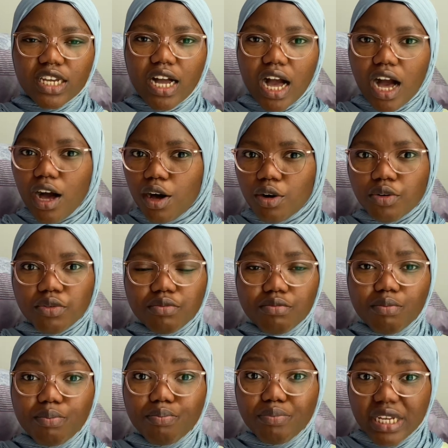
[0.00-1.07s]
how
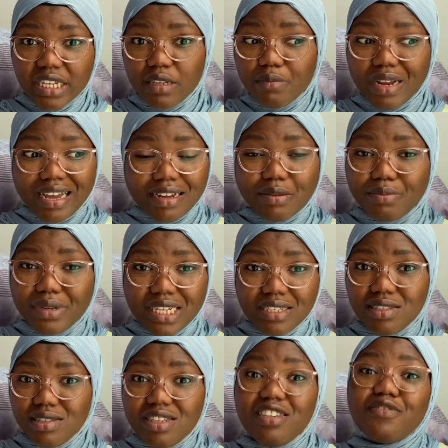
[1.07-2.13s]
many Black men,
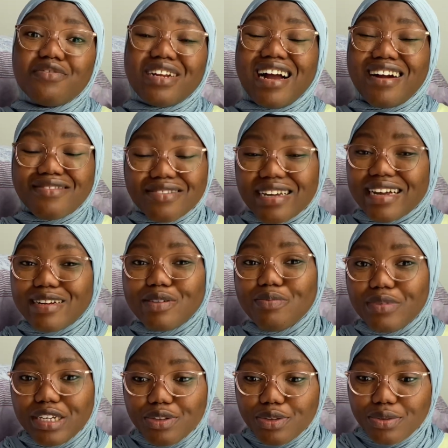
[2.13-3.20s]
even African
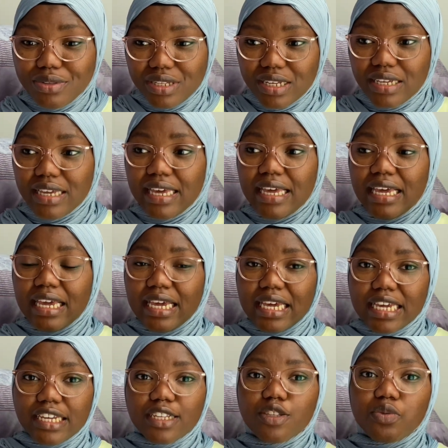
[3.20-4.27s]
men today,
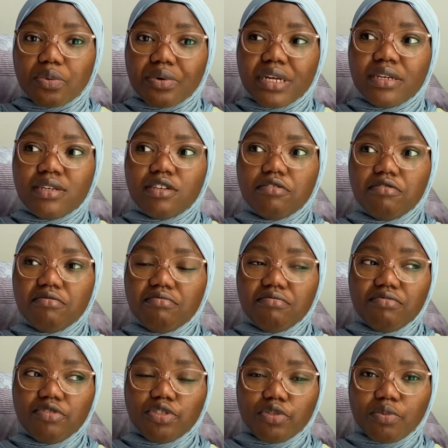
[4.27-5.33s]
hate when
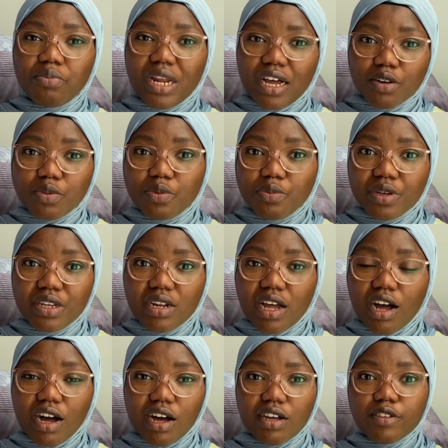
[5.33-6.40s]
Black women
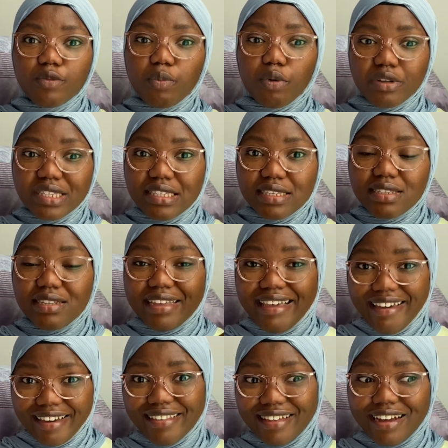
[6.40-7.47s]
are sporting the
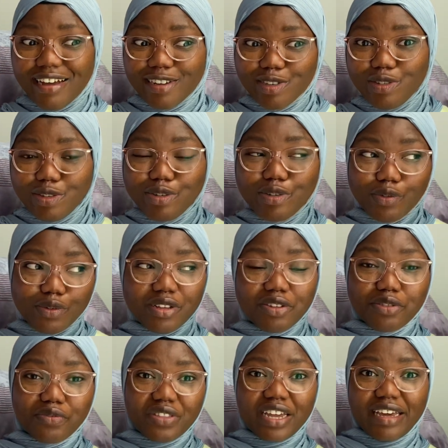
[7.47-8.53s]
hair that actually grows out of
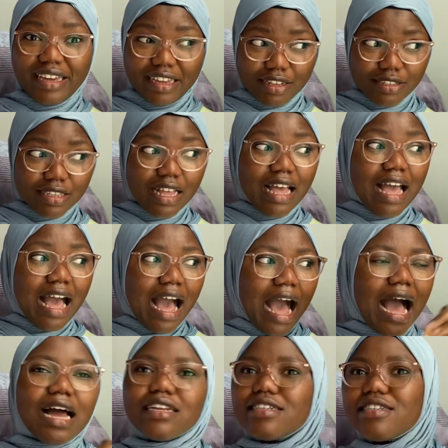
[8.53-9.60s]
their head.
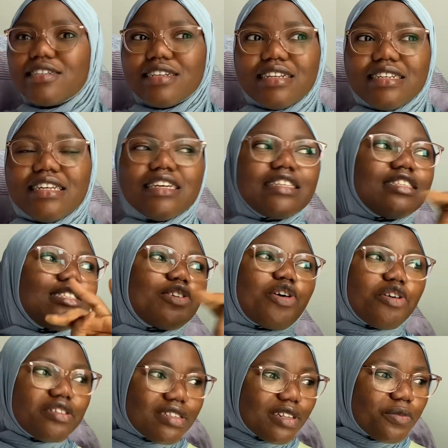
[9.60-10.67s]
And it's the
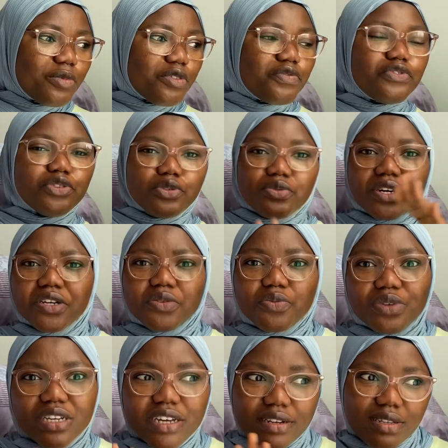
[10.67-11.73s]
concept of you wearing
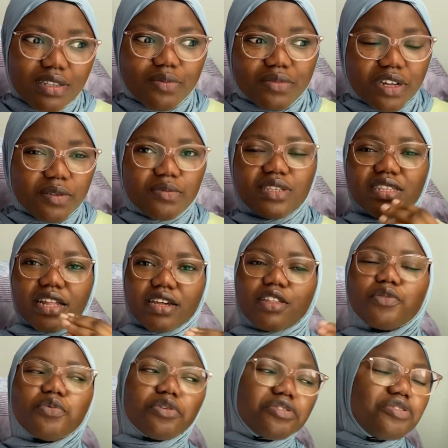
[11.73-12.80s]
wig at the same time. It's like they
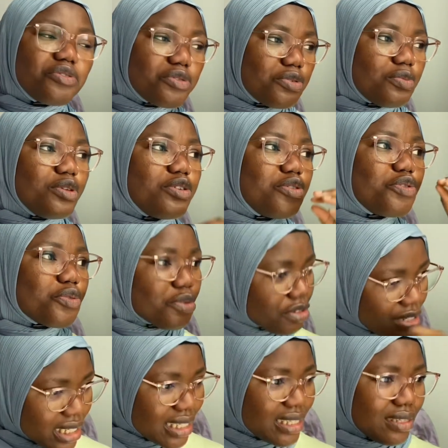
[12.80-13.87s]
want you to be
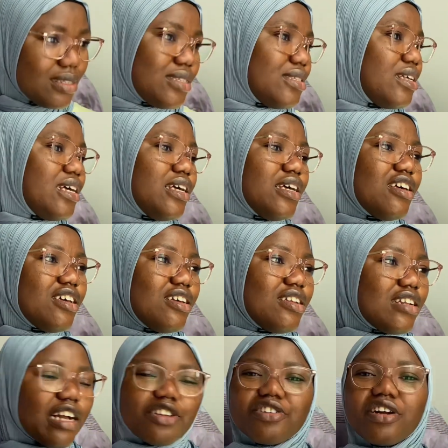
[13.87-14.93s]
growing this
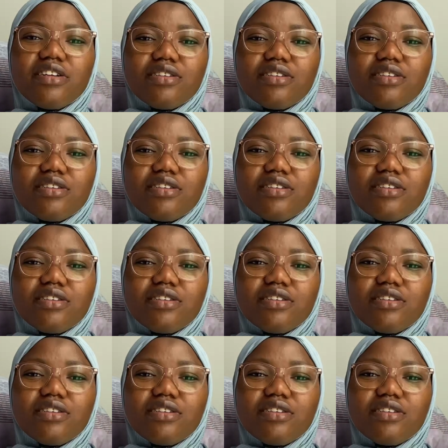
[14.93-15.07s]
naturally